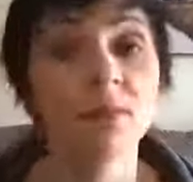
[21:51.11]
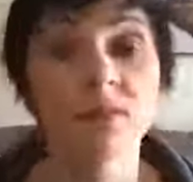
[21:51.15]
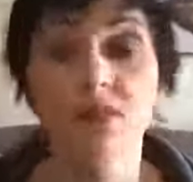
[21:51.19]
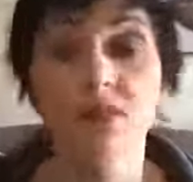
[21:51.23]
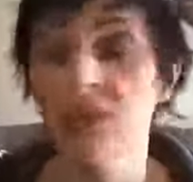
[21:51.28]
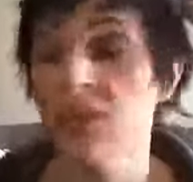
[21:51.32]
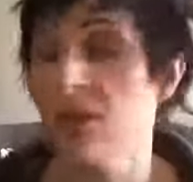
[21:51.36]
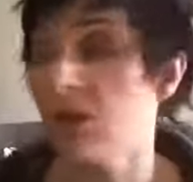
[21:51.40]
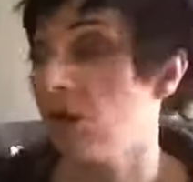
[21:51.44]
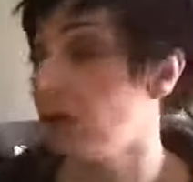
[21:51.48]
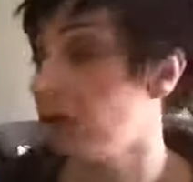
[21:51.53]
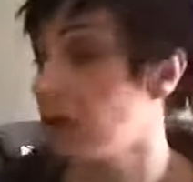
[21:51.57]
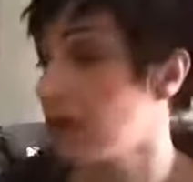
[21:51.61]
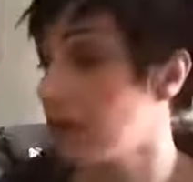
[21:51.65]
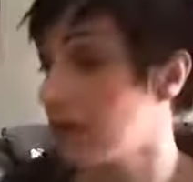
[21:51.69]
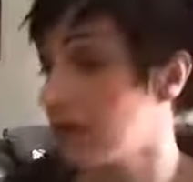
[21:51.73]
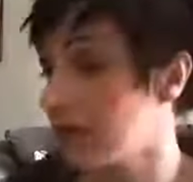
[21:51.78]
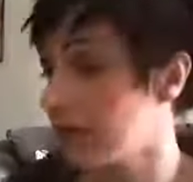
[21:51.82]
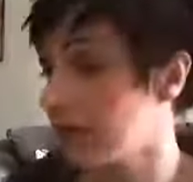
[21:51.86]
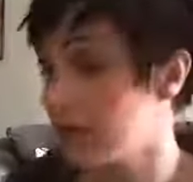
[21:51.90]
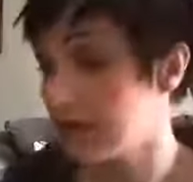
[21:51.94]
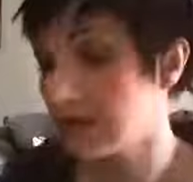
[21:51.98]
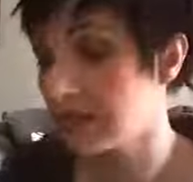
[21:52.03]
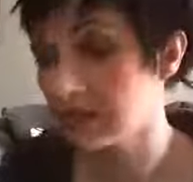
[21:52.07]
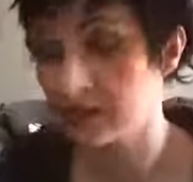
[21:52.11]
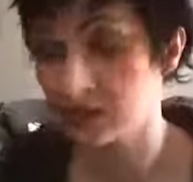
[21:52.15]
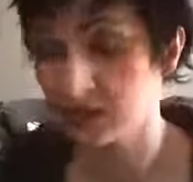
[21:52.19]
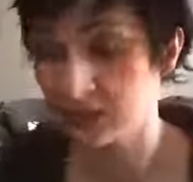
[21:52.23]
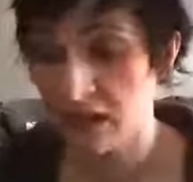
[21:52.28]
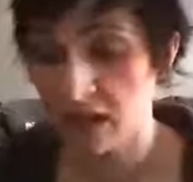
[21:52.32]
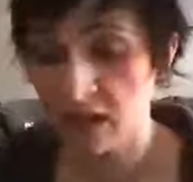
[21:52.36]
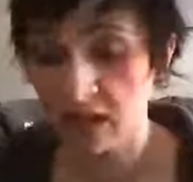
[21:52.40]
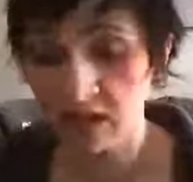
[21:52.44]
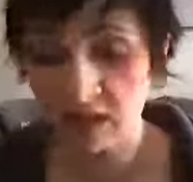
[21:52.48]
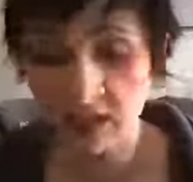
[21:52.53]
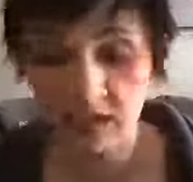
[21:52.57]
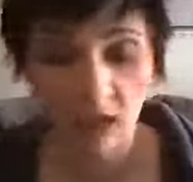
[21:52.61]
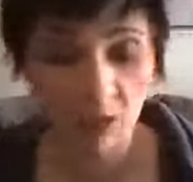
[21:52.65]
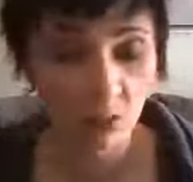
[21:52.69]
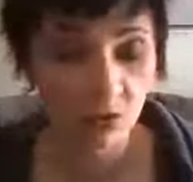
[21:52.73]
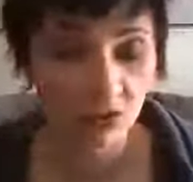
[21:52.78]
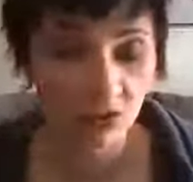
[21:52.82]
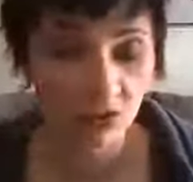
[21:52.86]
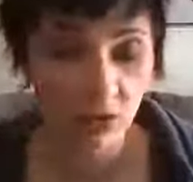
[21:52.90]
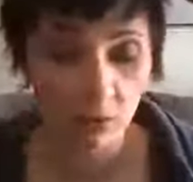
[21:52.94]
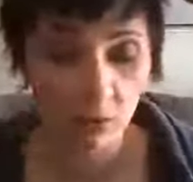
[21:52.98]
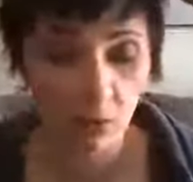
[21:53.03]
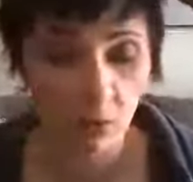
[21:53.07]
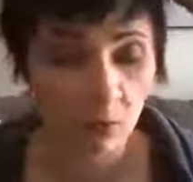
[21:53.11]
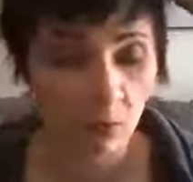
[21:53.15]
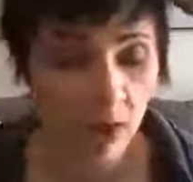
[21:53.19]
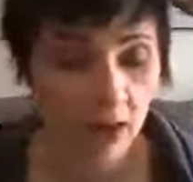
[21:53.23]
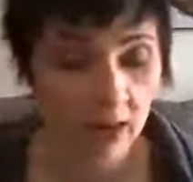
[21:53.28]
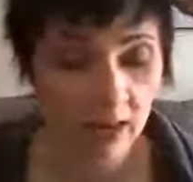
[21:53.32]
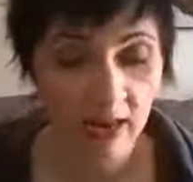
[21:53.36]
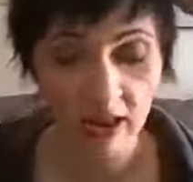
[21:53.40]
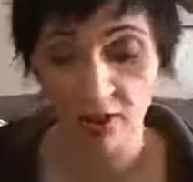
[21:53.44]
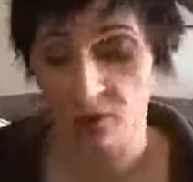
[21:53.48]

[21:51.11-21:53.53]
you know, this sucks, I wish I had more money,